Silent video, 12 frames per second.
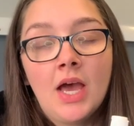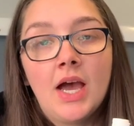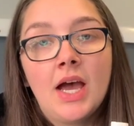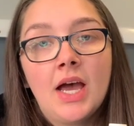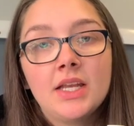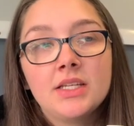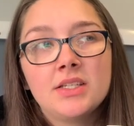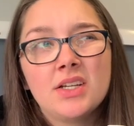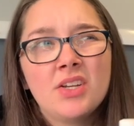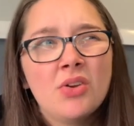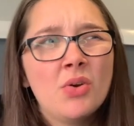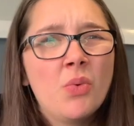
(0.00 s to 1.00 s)
And I
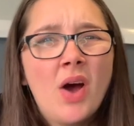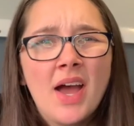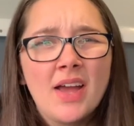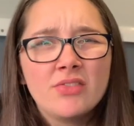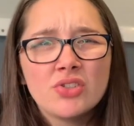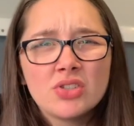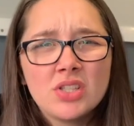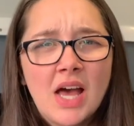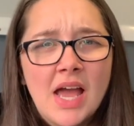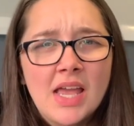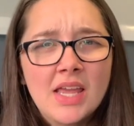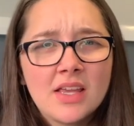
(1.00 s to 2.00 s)
don't know why, I've just
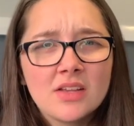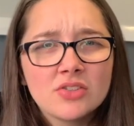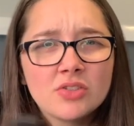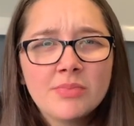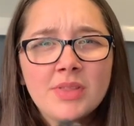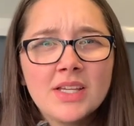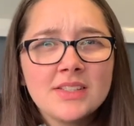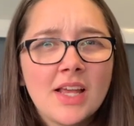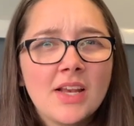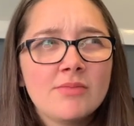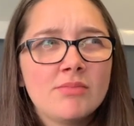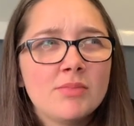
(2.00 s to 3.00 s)
like, some things I